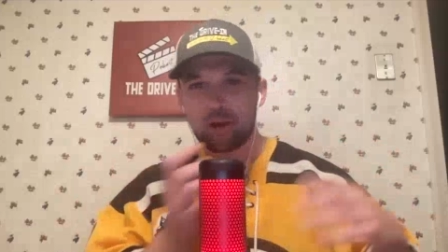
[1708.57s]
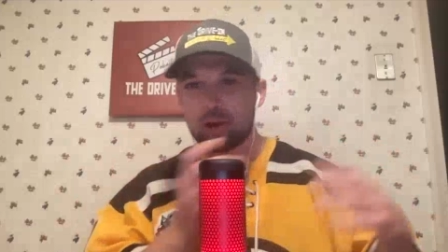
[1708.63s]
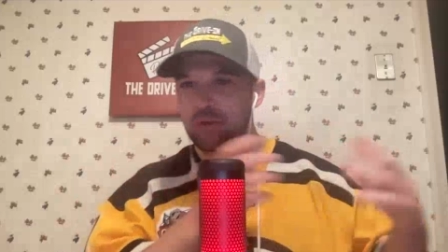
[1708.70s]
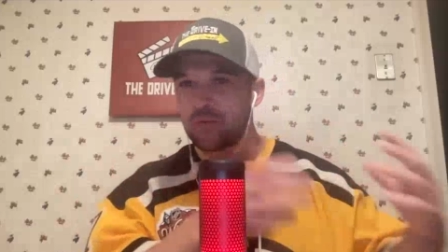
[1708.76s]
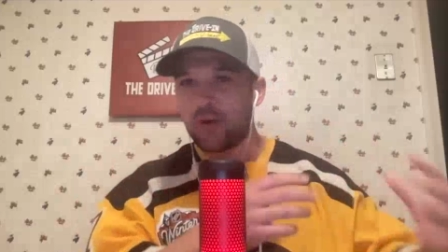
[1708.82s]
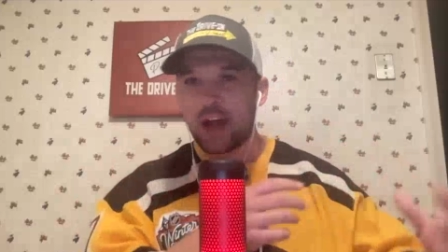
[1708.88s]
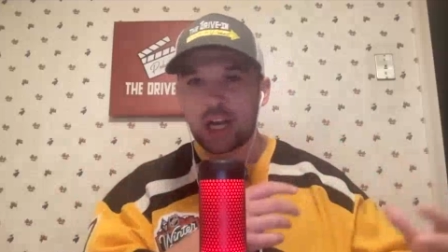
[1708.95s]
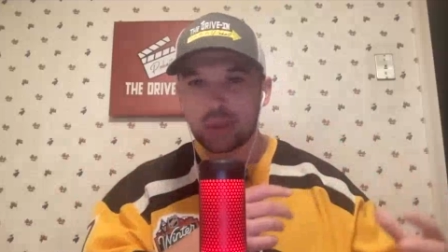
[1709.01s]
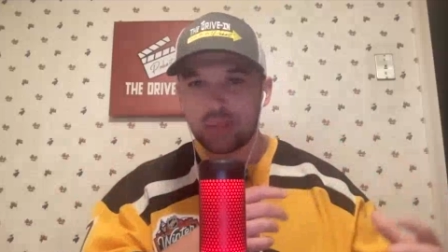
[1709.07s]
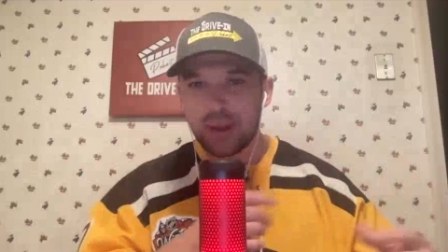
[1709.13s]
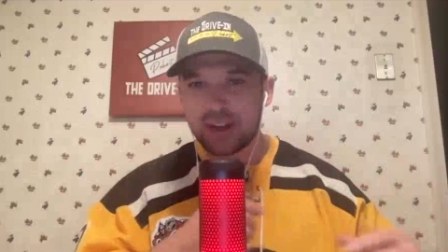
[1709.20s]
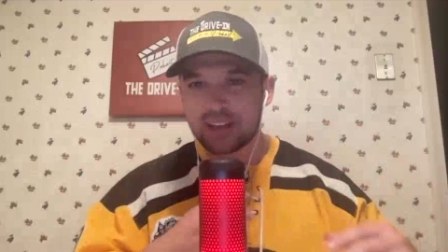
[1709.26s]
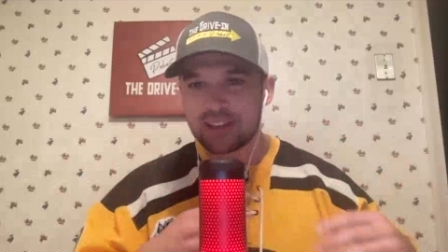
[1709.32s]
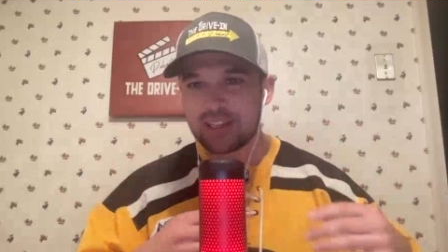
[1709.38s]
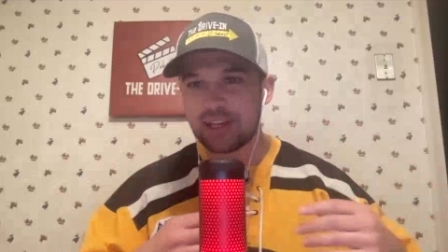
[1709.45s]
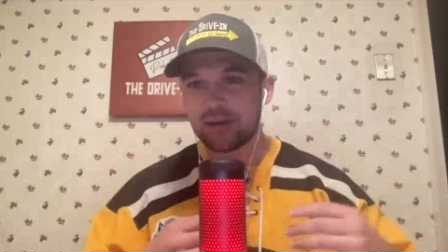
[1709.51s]
Those
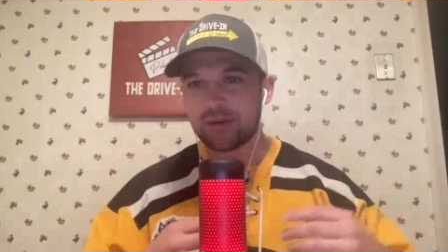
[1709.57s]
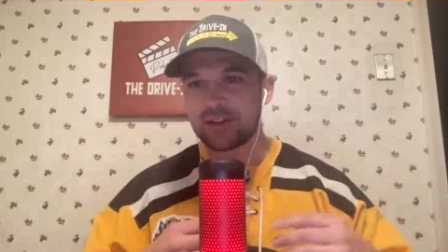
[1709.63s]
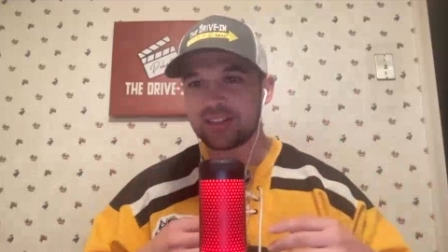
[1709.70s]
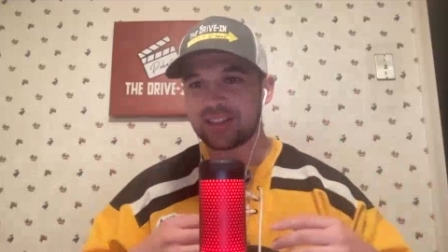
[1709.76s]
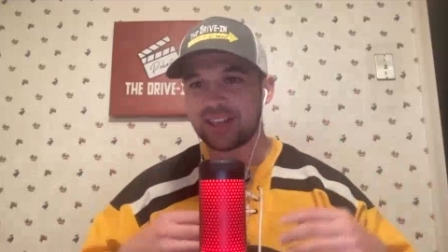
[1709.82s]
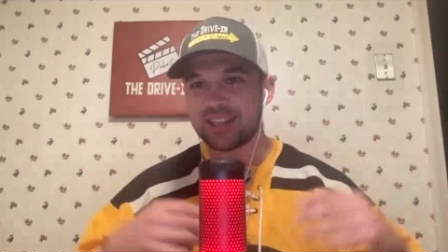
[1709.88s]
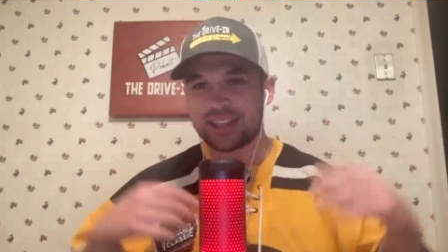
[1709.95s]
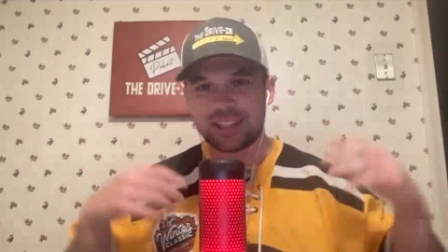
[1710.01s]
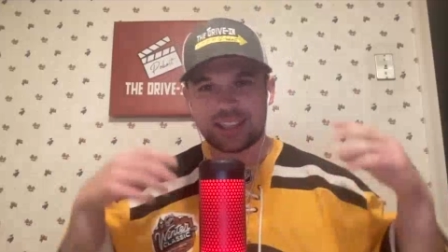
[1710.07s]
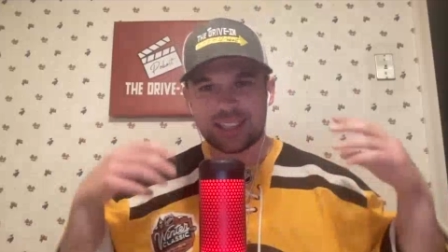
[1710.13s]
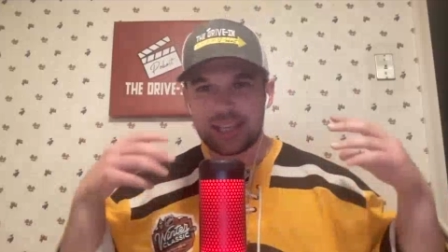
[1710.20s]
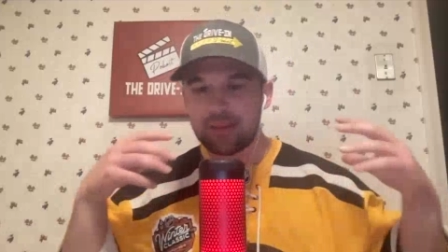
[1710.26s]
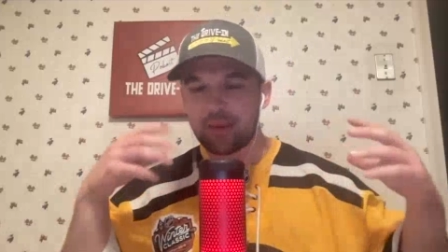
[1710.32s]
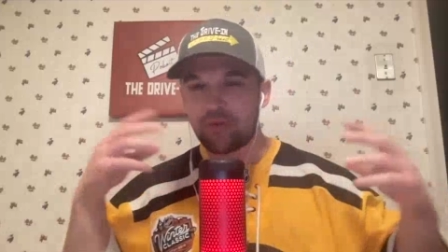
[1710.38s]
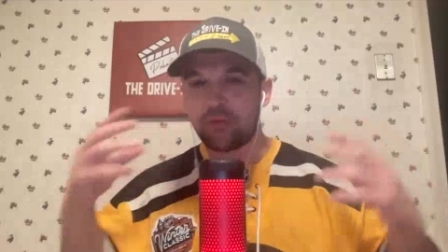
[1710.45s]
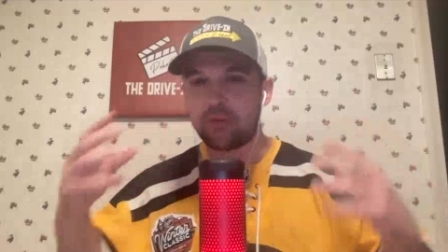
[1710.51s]
flashback sequences. It
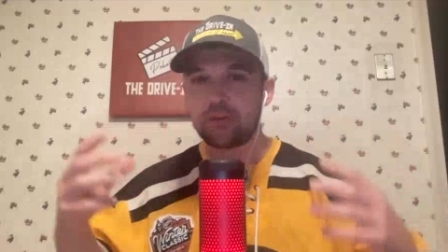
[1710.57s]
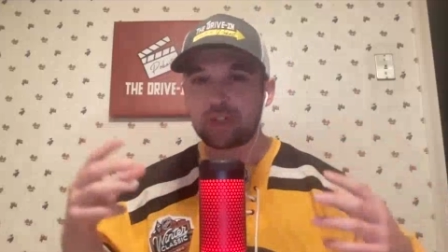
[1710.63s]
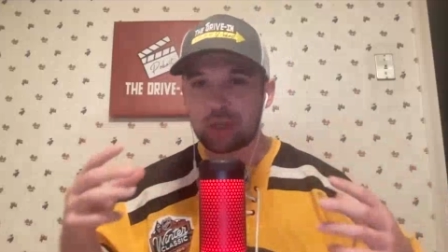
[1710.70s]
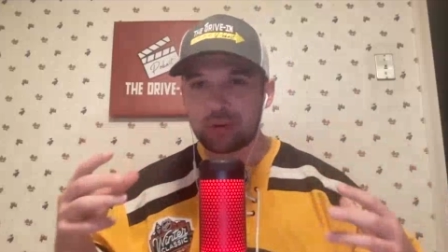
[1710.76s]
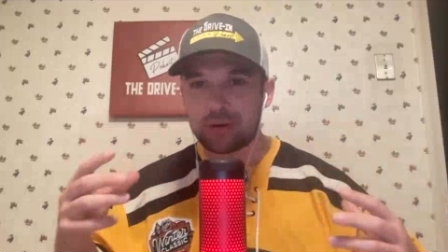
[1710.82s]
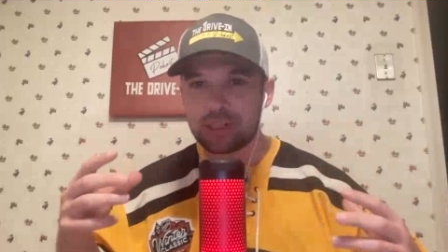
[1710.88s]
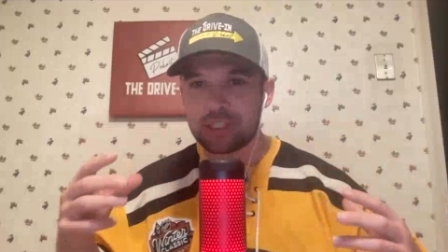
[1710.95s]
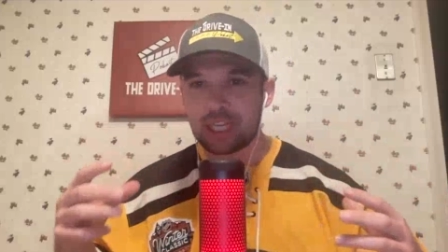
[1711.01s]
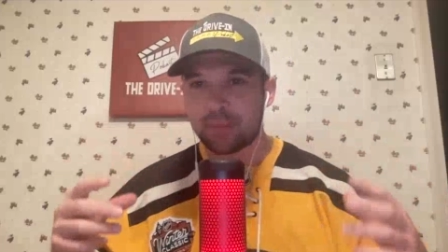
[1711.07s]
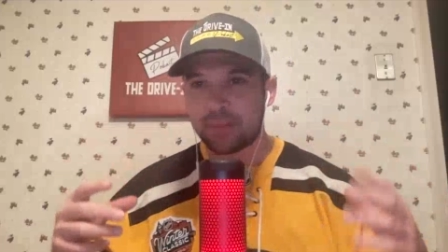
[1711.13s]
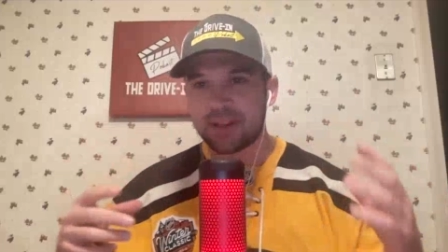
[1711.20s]
seems futuristic,